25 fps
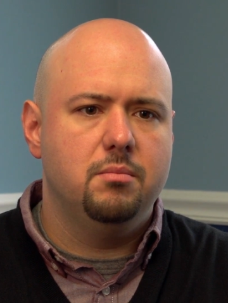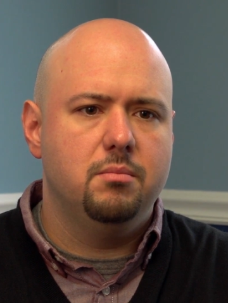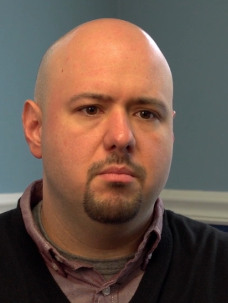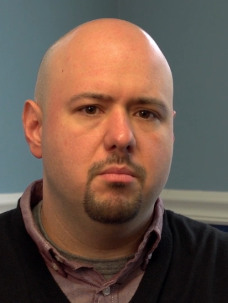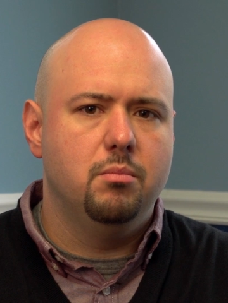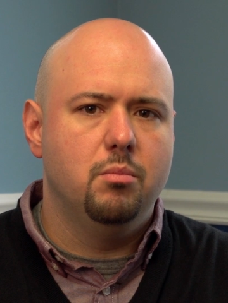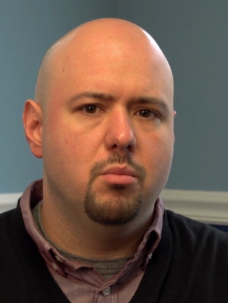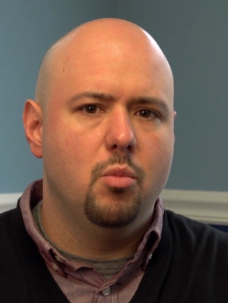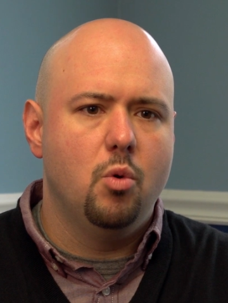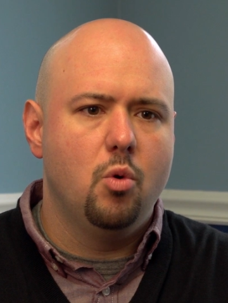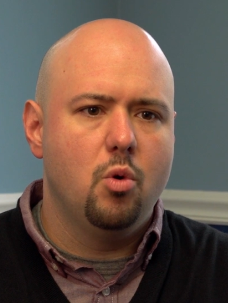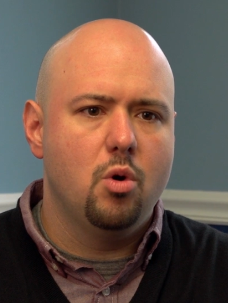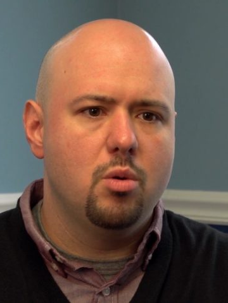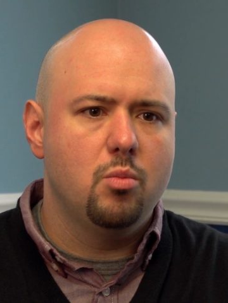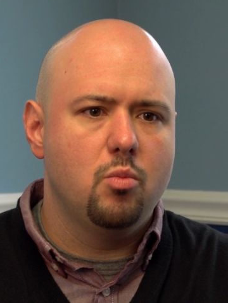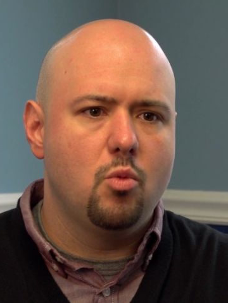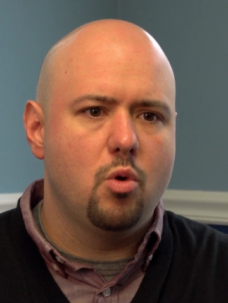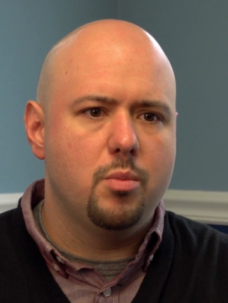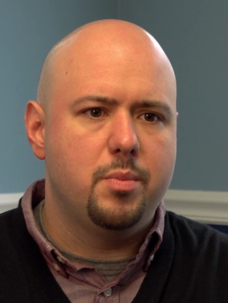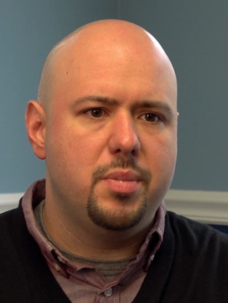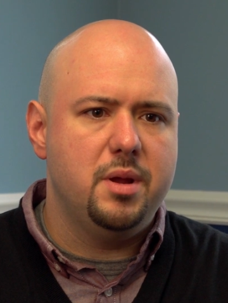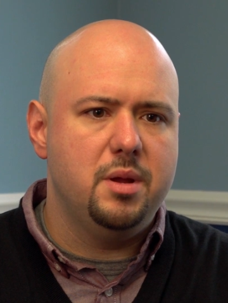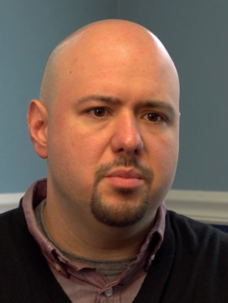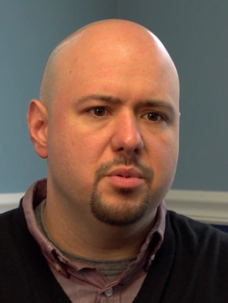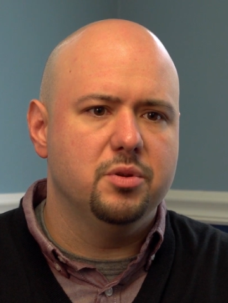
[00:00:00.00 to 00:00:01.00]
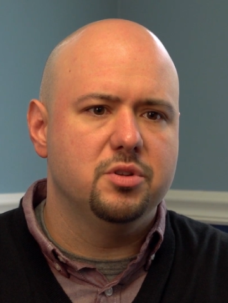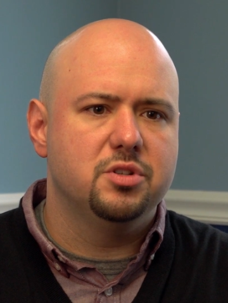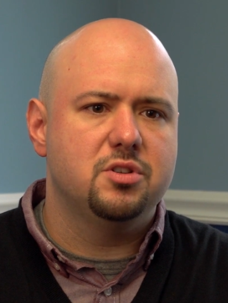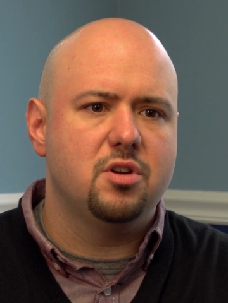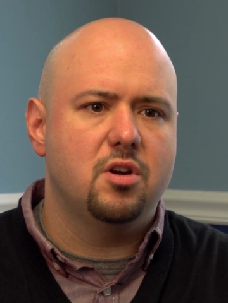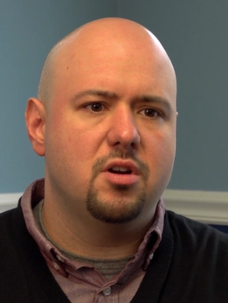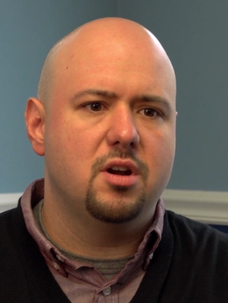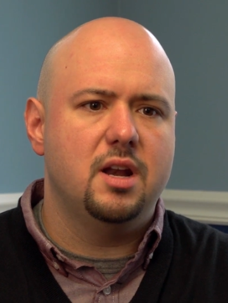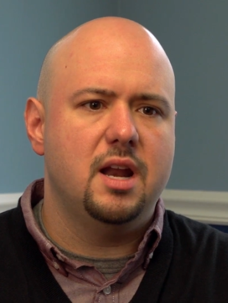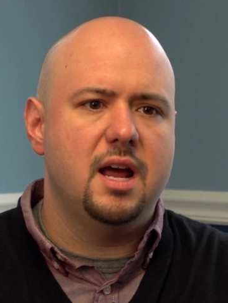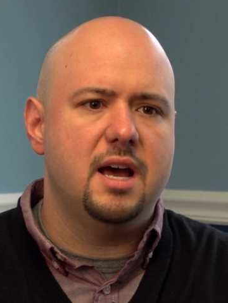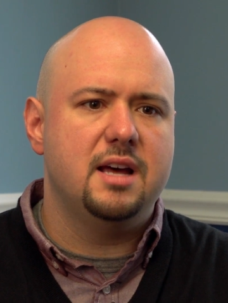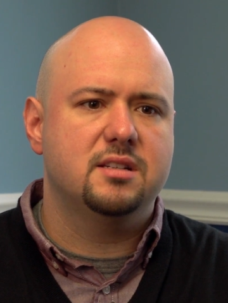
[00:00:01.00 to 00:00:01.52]
more and more people
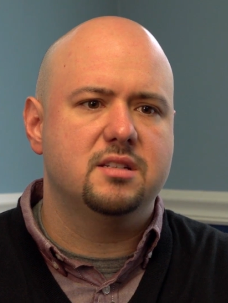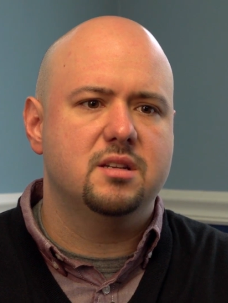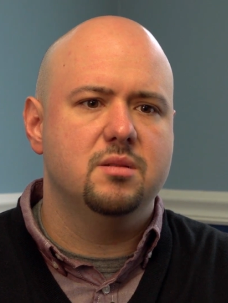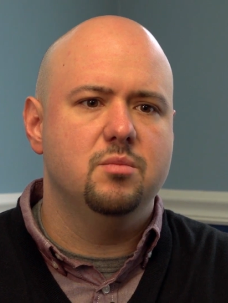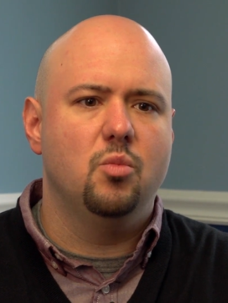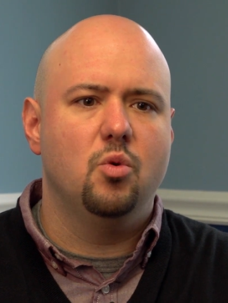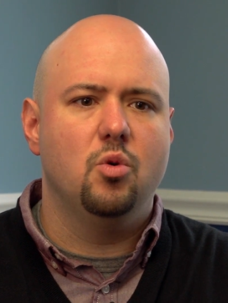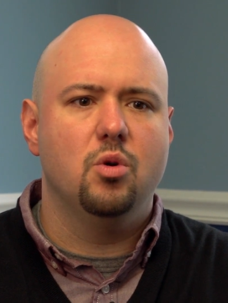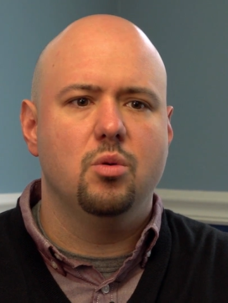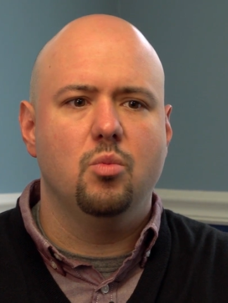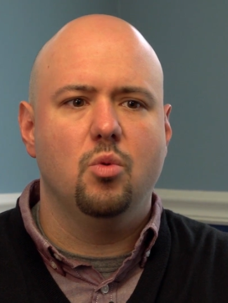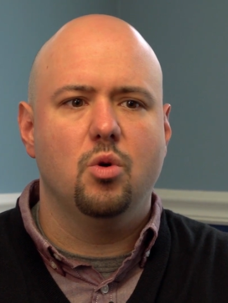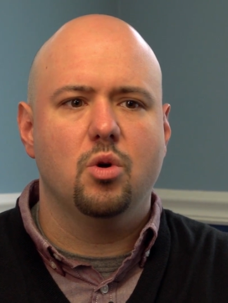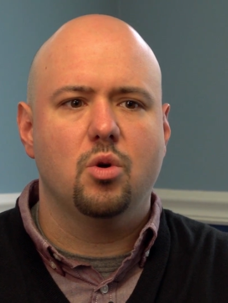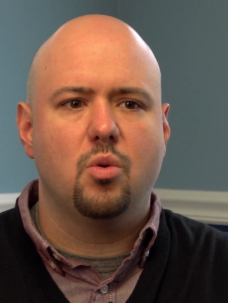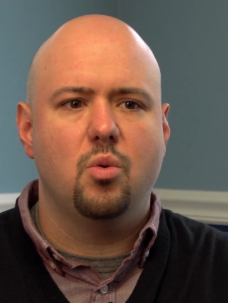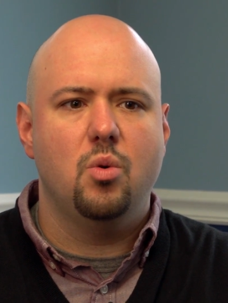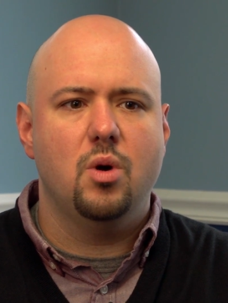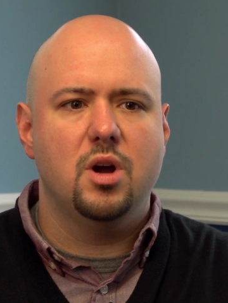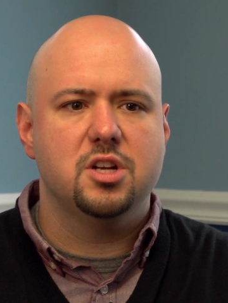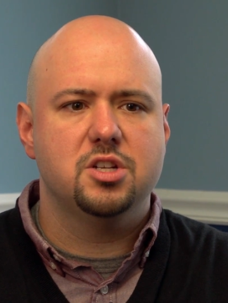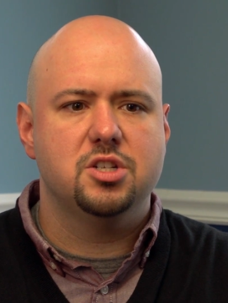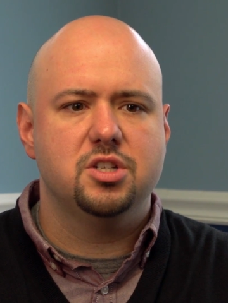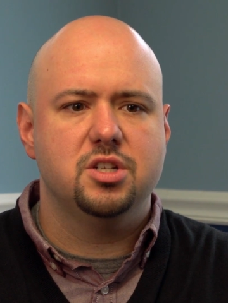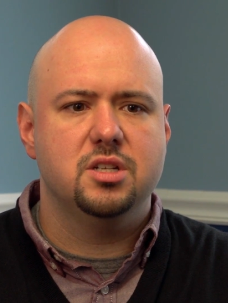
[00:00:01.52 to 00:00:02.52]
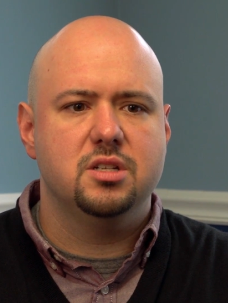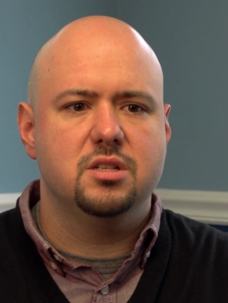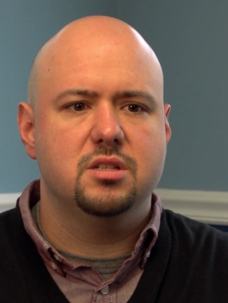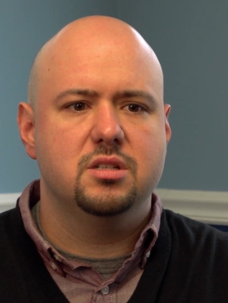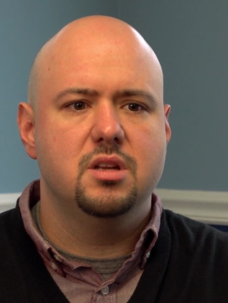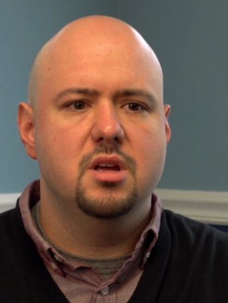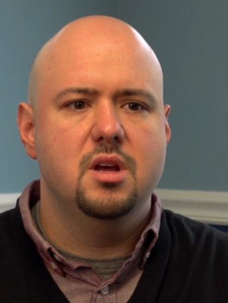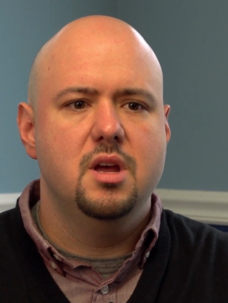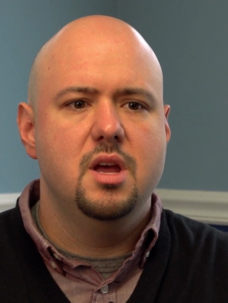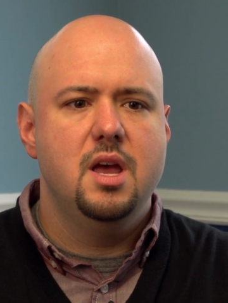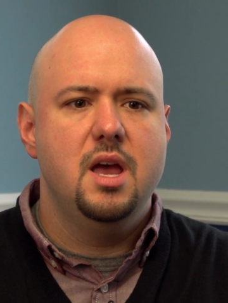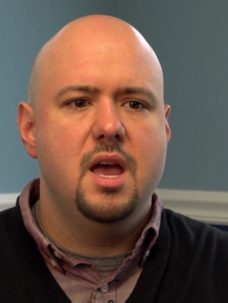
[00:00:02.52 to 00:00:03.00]
started asking more and more questions.